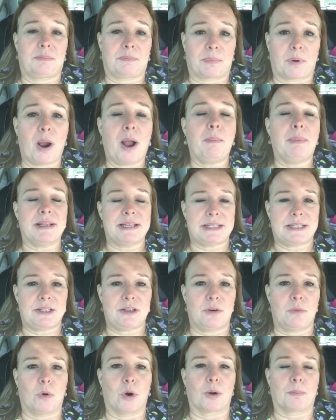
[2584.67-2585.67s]
probably
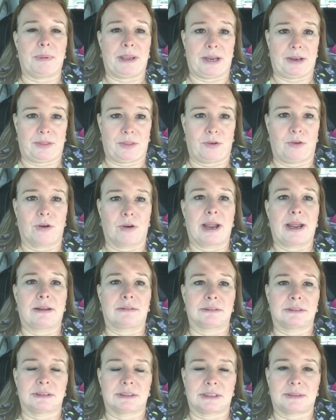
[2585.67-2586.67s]
still work me into the
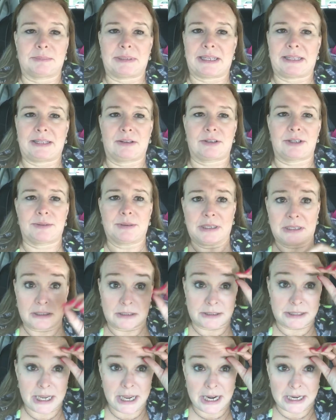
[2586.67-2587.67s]
ground. I mean, they're...
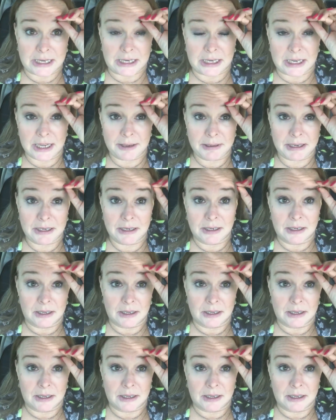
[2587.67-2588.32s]
Dadgummit.